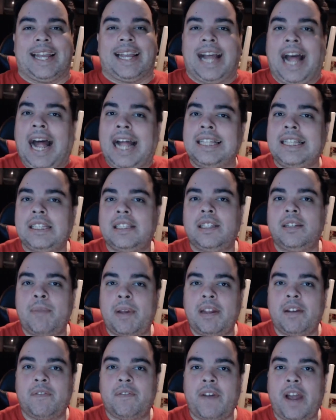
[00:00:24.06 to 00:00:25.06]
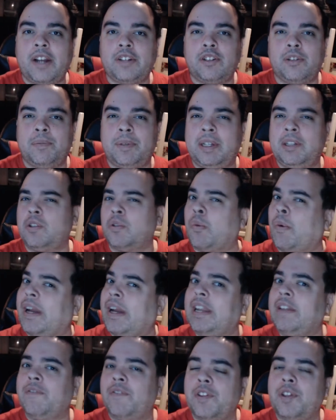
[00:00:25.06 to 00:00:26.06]
I contacted the manufacturer because I was
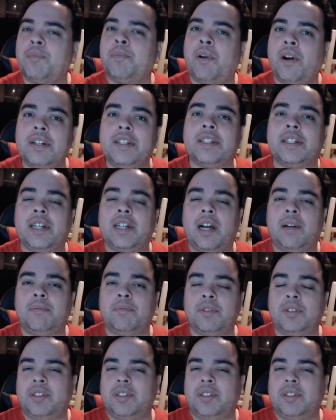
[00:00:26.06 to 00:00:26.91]
waiting for the part to come.